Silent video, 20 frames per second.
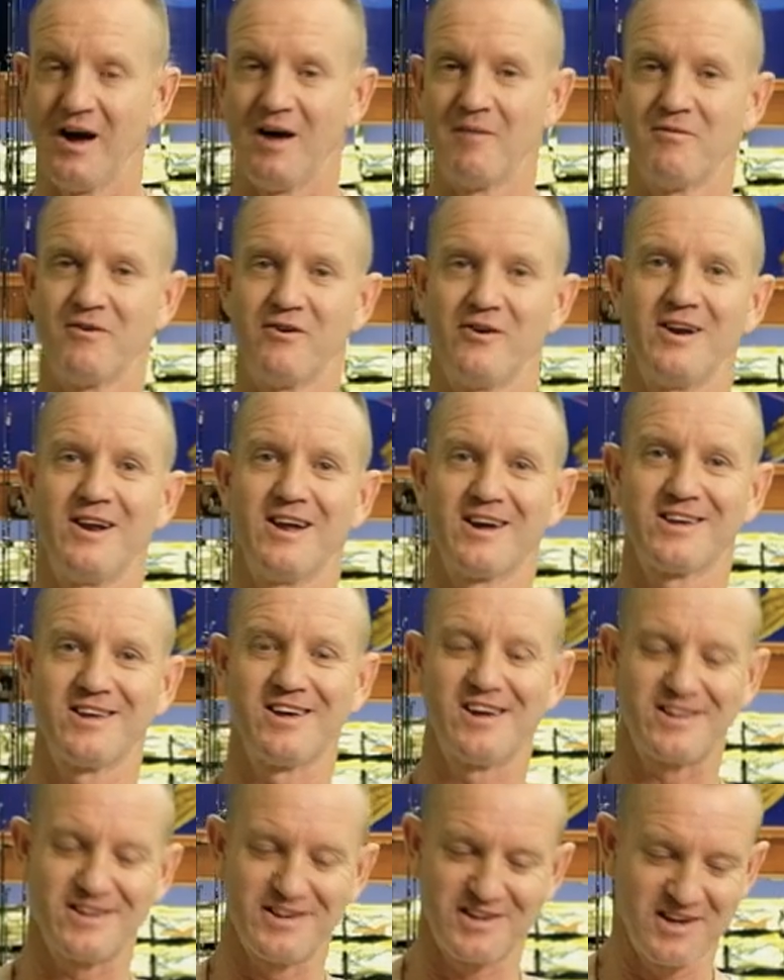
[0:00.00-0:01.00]
I'm very
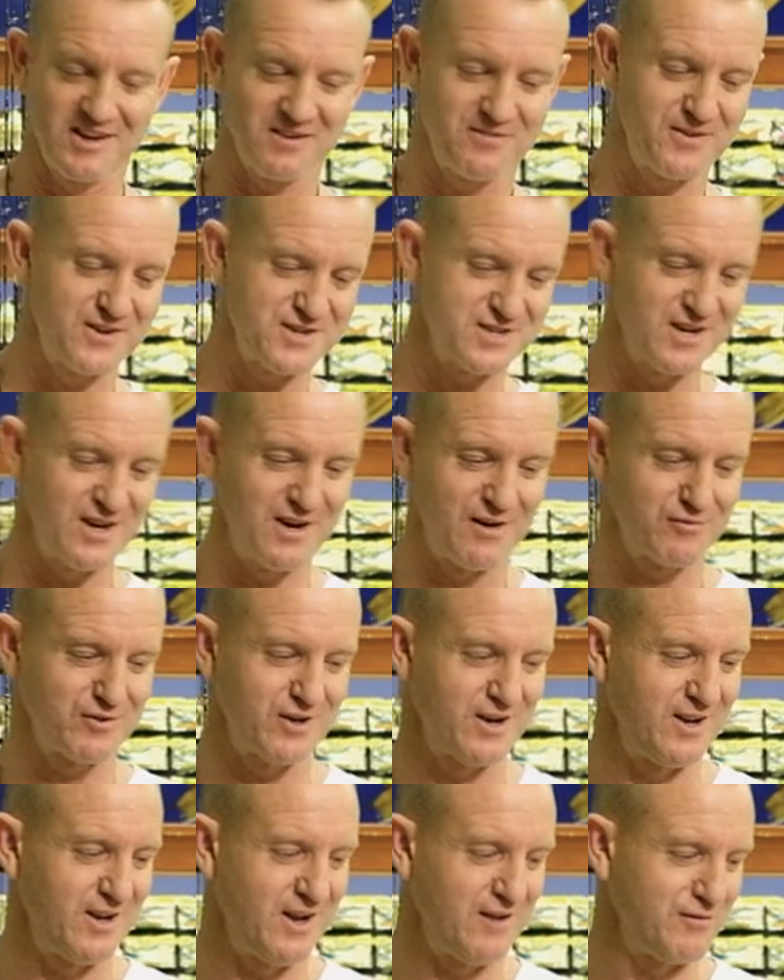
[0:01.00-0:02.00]
lucky at the Kingfisher. I've
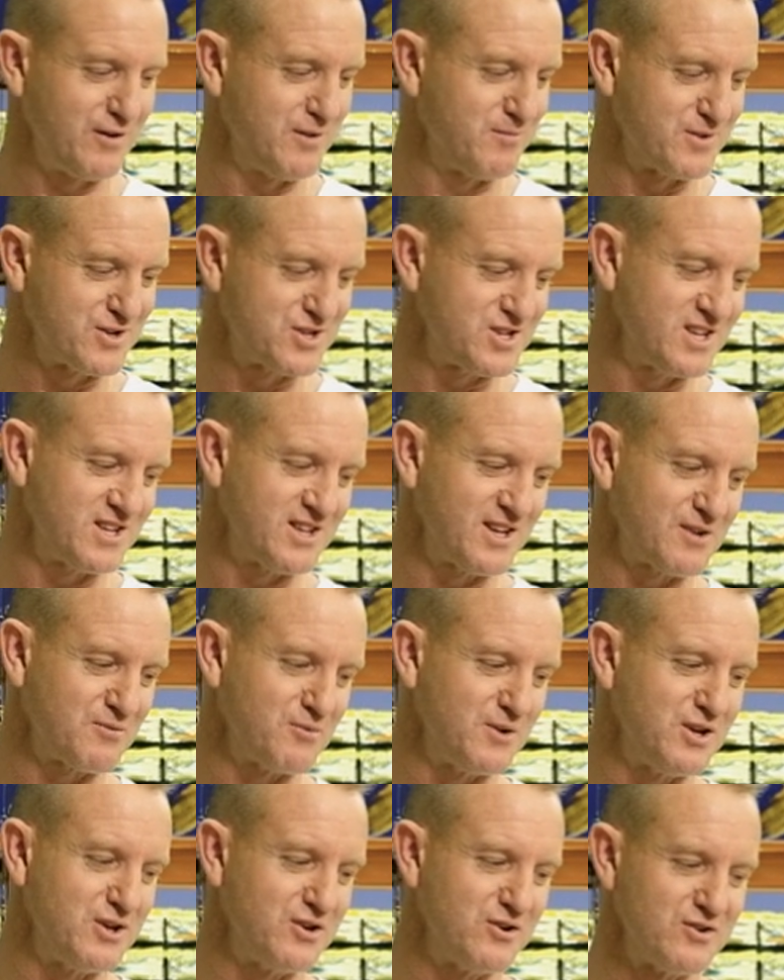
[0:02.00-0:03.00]
got a lovely machine that
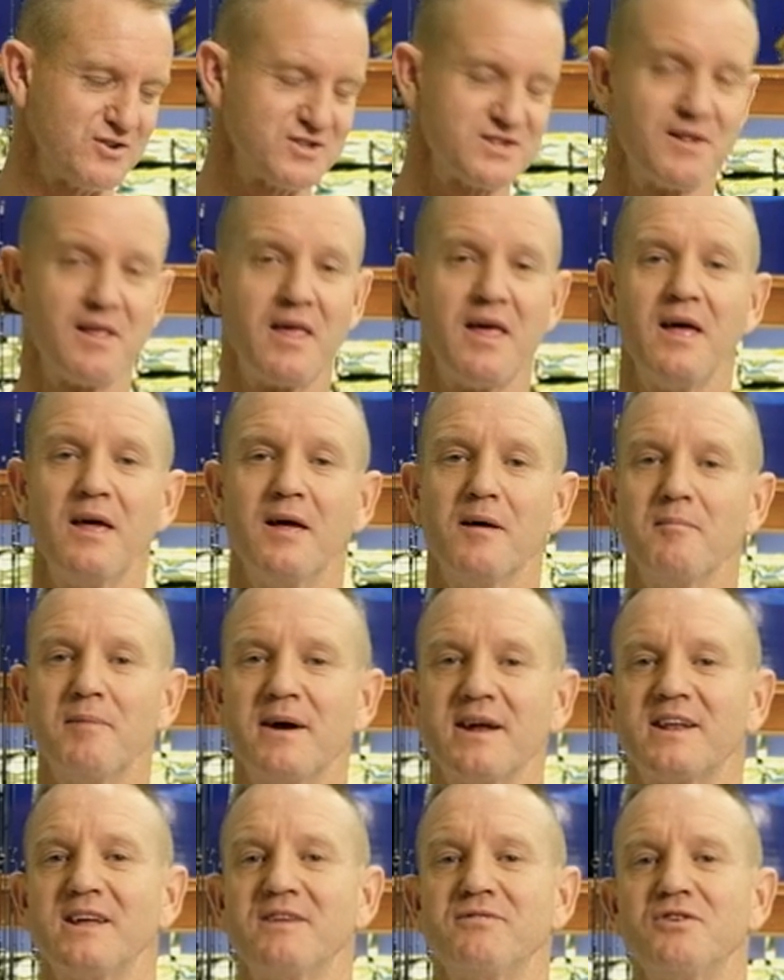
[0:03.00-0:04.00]
we use,
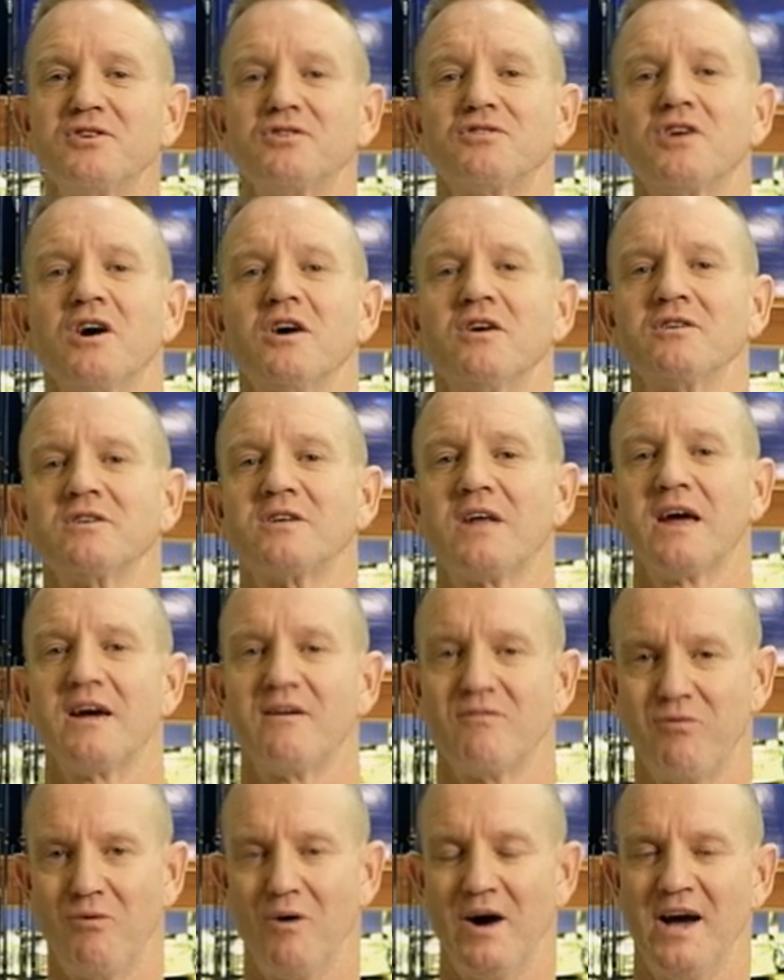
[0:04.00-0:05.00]
but if you don't
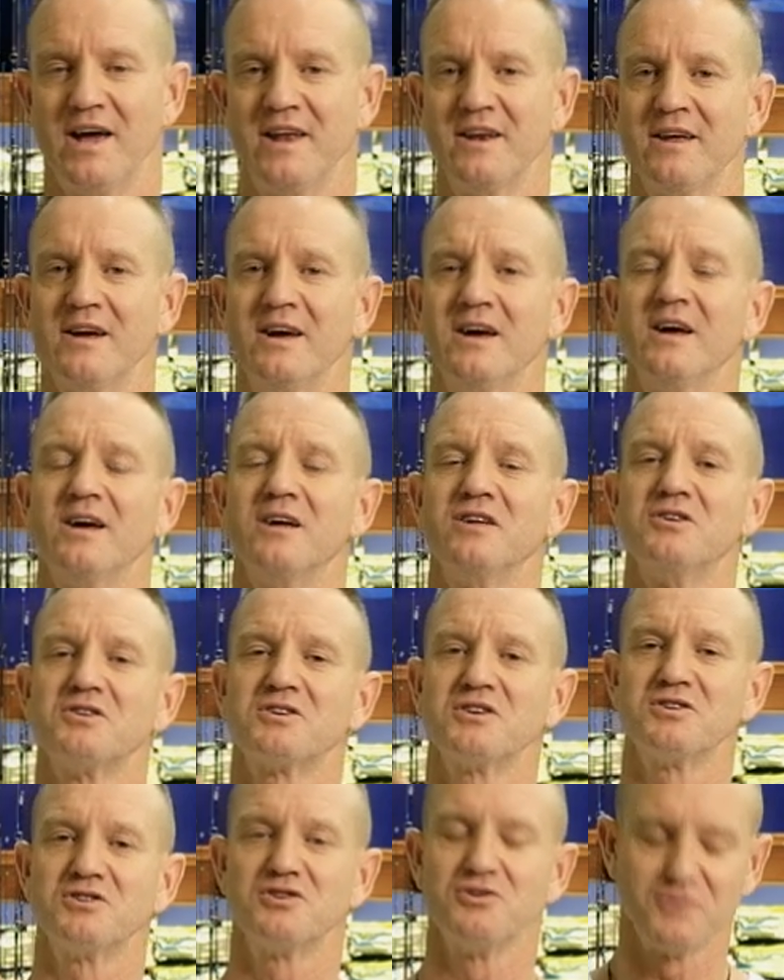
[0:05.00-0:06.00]
have one, you
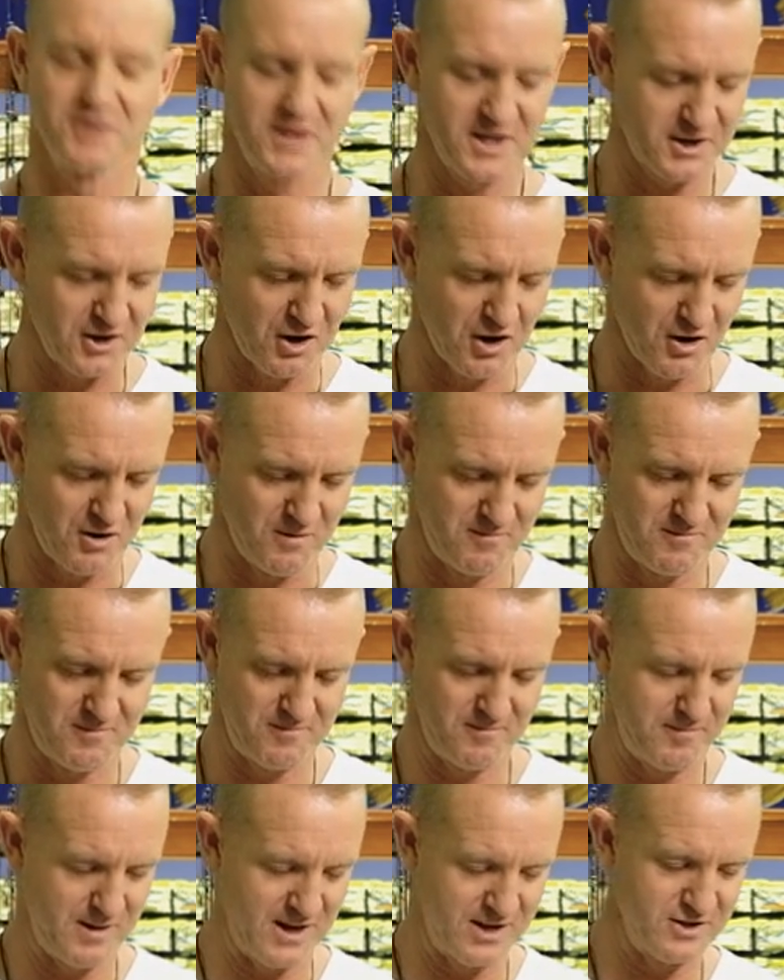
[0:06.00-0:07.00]
can do it at home
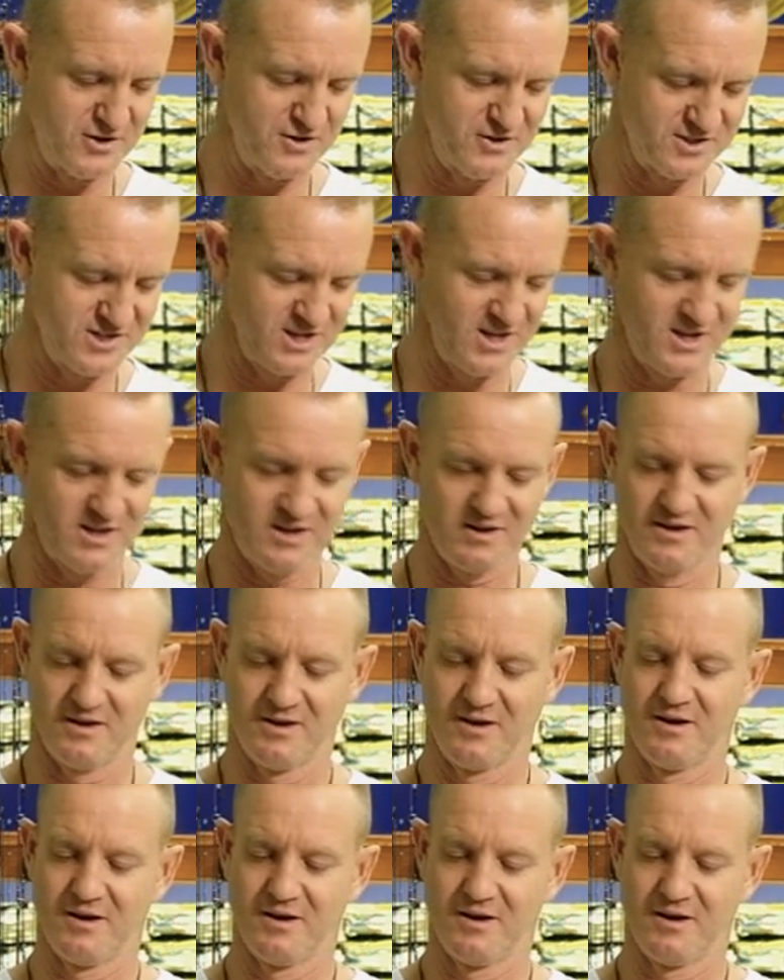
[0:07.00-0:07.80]
by using